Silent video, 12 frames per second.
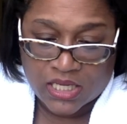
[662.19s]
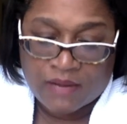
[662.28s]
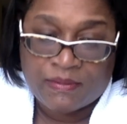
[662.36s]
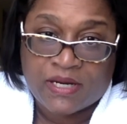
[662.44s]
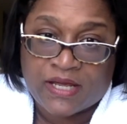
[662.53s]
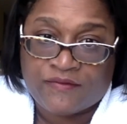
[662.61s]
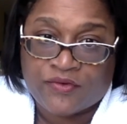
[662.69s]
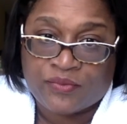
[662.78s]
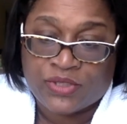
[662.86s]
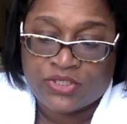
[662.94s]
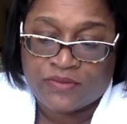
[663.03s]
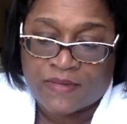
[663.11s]
going to have to
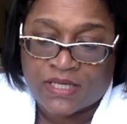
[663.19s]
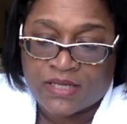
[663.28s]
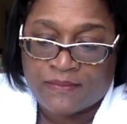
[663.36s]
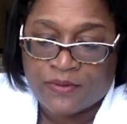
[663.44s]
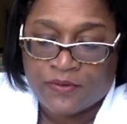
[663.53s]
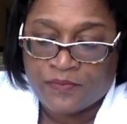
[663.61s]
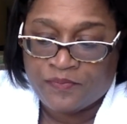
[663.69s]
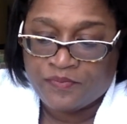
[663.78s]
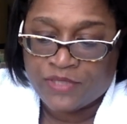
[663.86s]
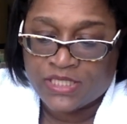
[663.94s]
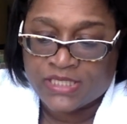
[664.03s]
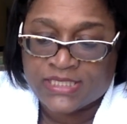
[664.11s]
redo my number
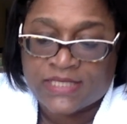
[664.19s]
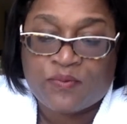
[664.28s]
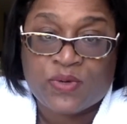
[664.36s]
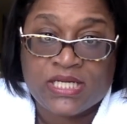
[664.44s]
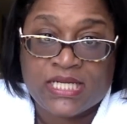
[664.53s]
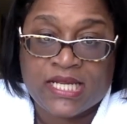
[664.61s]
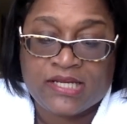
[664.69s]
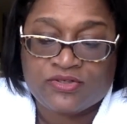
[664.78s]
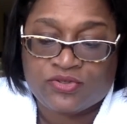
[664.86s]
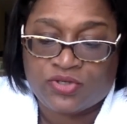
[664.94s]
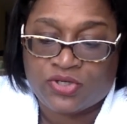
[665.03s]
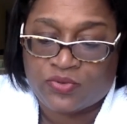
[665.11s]
because someone
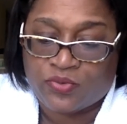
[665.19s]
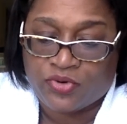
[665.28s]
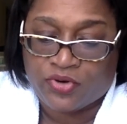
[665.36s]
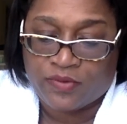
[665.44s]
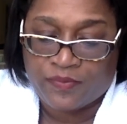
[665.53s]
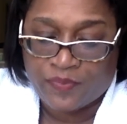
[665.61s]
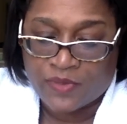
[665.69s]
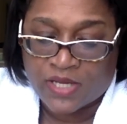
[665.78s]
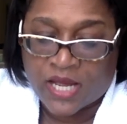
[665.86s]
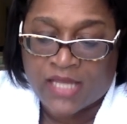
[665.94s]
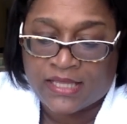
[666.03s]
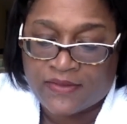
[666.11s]
canceled an order.
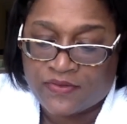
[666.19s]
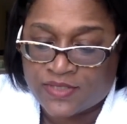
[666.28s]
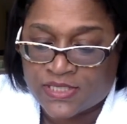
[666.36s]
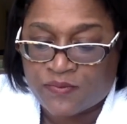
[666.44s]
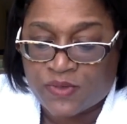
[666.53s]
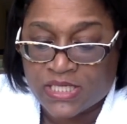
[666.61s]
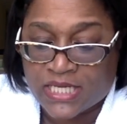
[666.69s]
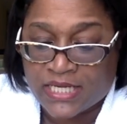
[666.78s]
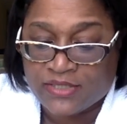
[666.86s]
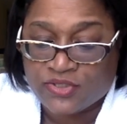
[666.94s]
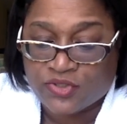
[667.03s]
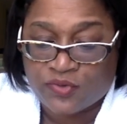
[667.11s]
I let someone
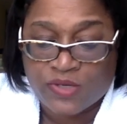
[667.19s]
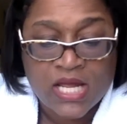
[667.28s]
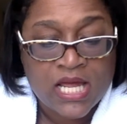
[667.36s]
cancel.